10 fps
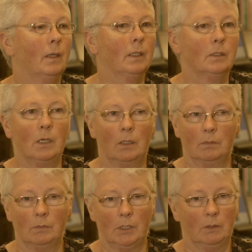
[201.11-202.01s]
in
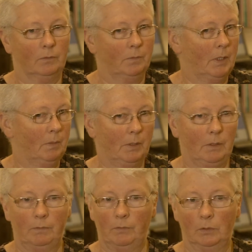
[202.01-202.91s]
terms of
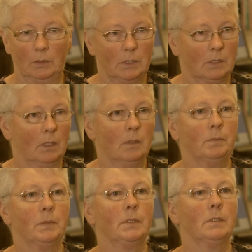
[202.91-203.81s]
maybe full
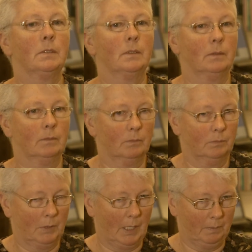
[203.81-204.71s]
stops,
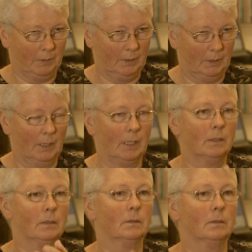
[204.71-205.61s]
capital
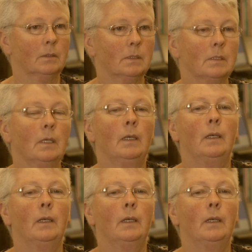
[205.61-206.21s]
letters,